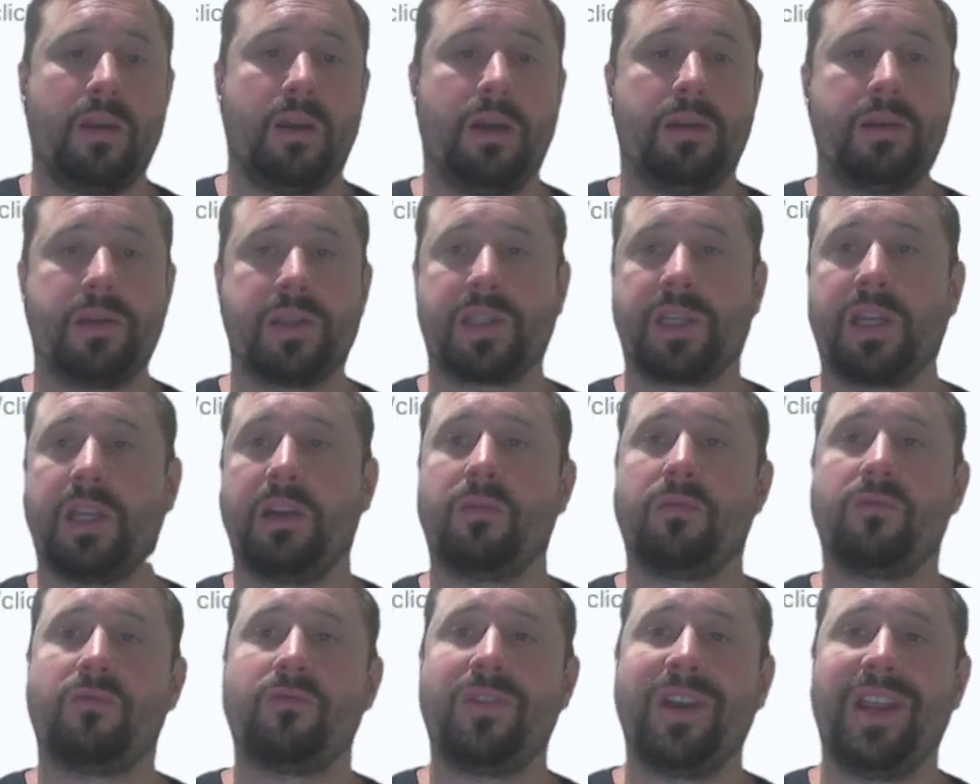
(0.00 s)
I'm just
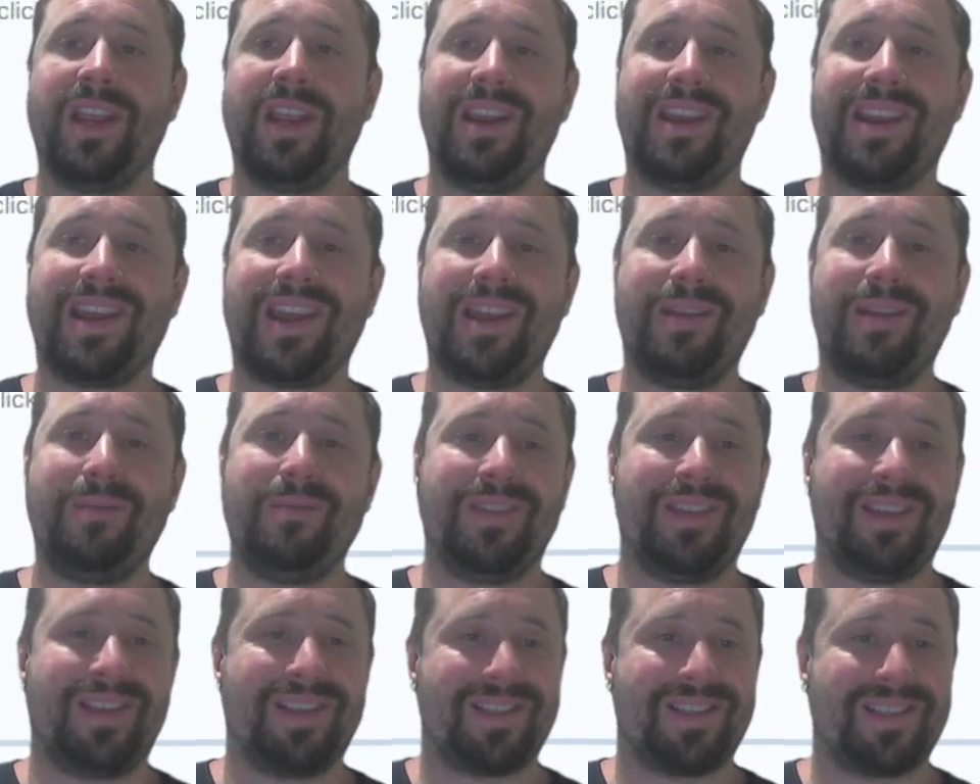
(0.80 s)
going to
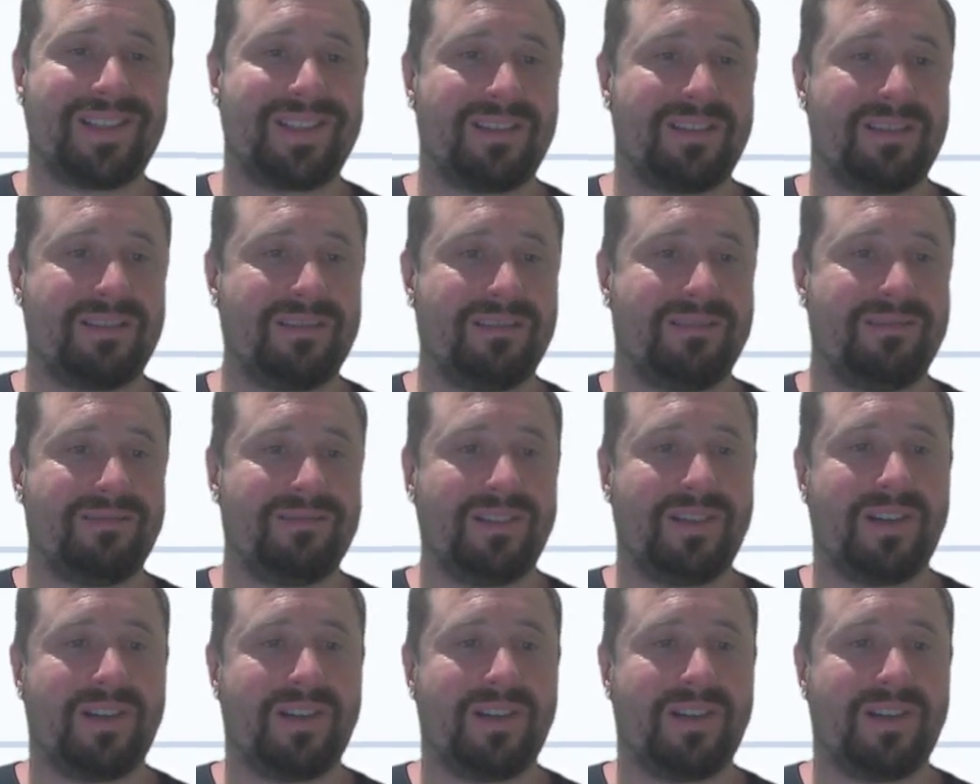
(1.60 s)
rename this.